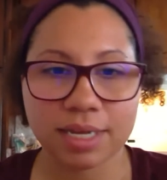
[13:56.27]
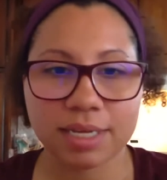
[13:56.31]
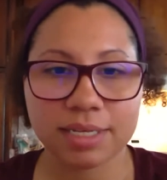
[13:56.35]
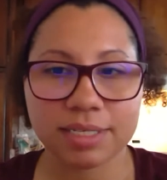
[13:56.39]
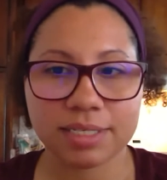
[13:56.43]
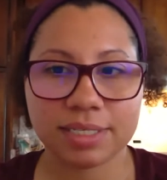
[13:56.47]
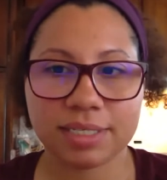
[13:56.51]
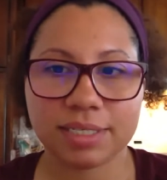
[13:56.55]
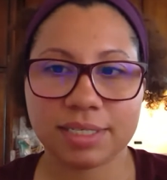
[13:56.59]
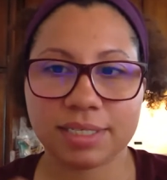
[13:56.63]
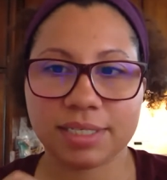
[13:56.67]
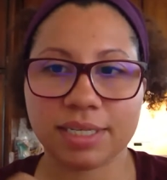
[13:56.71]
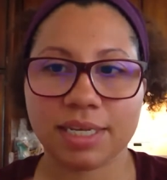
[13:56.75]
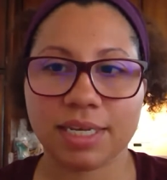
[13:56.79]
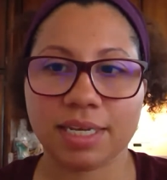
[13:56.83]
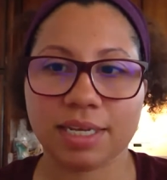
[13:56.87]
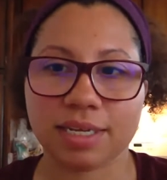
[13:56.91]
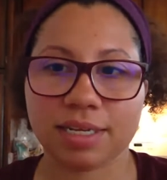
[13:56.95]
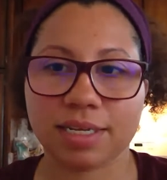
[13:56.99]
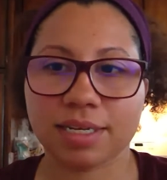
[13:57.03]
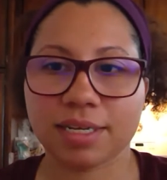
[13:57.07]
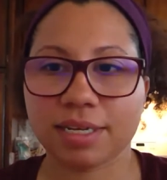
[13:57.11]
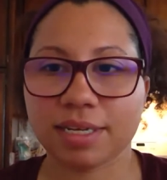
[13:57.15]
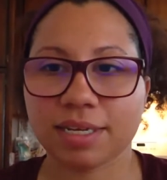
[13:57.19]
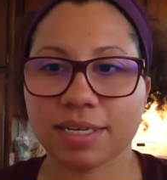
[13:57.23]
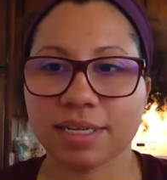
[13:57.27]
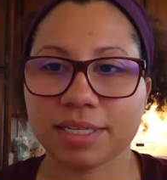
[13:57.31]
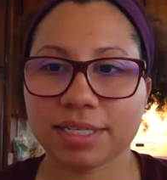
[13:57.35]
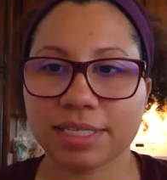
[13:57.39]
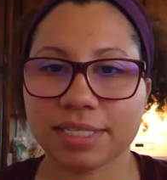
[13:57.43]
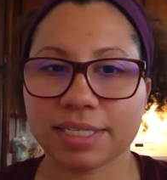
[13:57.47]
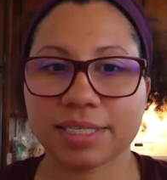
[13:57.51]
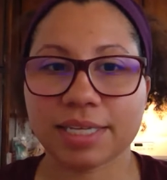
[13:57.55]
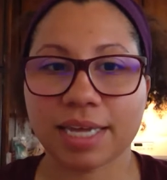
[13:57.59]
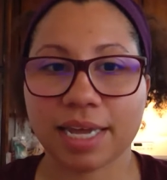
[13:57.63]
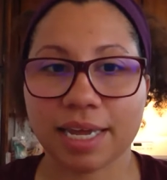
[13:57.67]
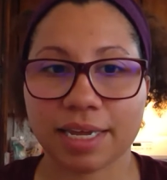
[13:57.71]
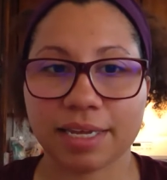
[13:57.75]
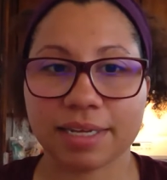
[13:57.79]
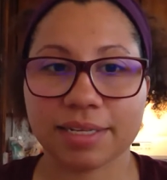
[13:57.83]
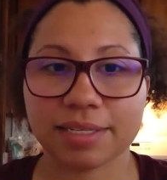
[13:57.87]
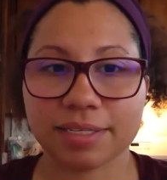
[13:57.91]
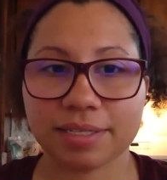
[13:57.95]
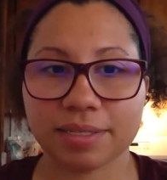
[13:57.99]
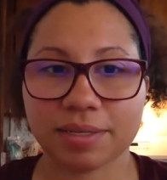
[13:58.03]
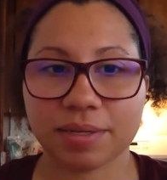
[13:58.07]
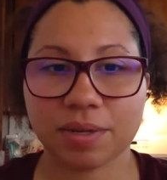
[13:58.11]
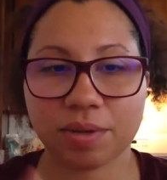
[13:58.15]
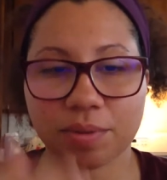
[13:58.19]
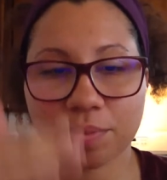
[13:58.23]
C,
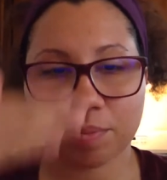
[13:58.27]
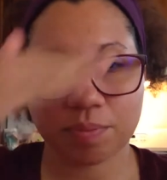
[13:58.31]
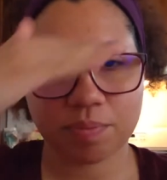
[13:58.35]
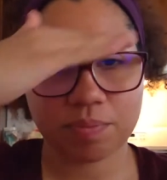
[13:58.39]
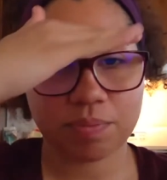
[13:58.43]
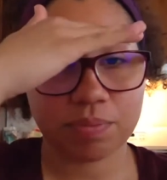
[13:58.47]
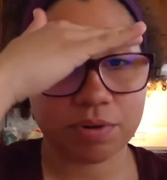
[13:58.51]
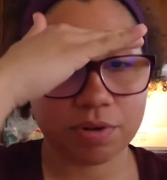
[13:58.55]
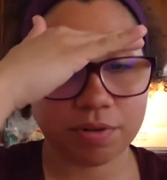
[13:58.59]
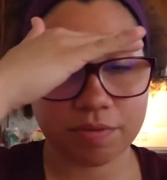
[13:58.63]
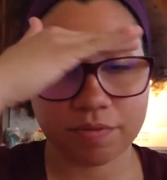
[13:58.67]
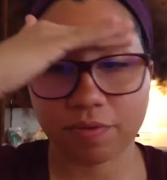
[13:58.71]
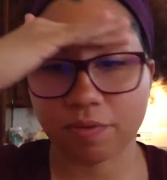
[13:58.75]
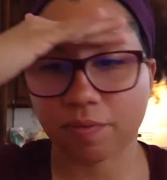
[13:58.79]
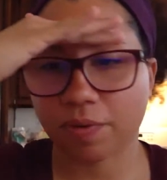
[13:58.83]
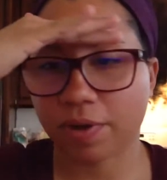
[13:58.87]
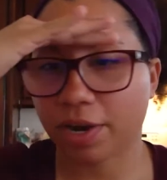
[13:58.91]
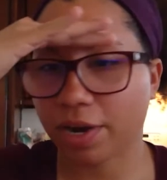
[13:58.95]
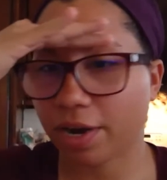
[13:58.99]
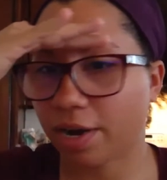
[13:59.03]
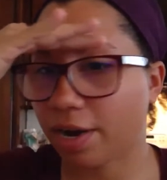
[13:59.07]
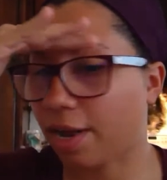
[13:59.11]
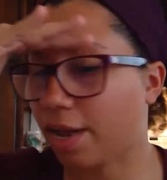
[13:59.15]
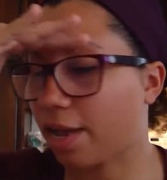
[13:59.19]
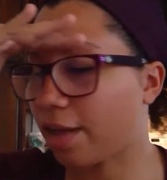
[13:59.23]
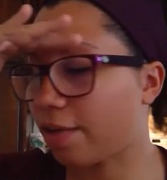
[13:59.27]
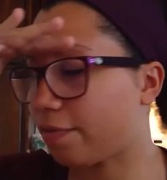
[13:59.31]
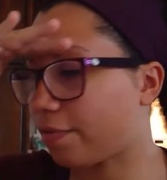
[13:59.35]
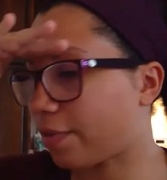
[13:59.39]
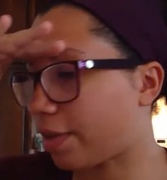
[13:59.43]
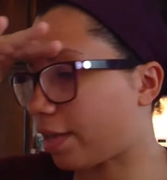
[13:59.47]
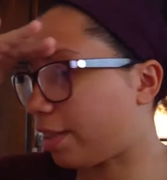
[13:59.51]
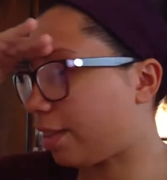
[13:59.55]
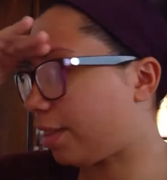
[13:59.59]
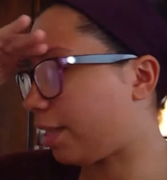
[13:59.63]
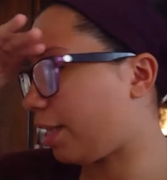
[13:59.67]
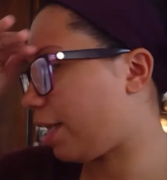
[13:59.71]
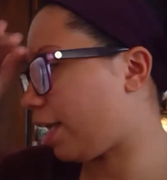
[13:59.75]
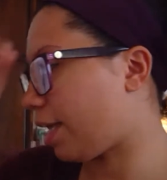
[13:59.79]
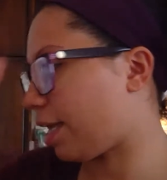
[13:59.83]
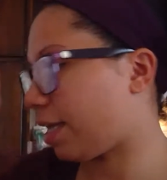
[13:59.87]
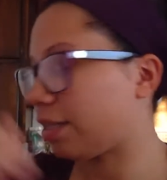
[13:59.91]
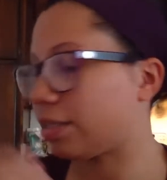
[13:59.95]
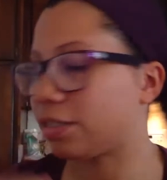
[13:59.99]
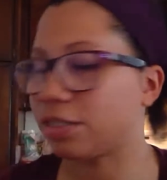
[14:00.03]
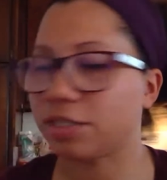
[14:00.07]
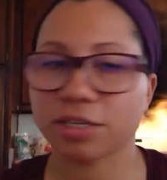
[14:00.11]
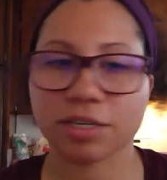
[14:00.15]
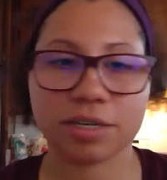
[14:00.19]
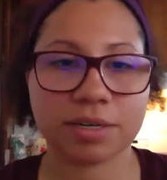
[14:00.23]
cite. Proving where I found the
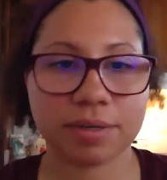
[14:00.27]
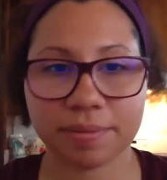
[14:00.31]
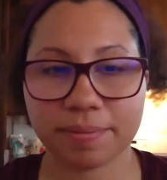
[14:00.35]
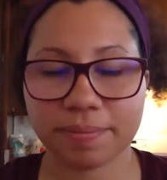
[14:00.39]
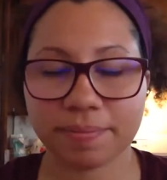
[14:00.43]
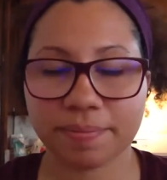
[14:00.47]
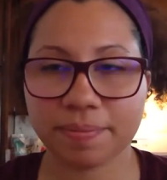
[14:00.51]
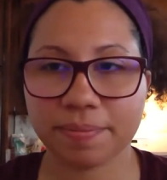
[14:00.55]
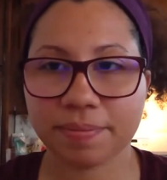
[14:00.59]
answer.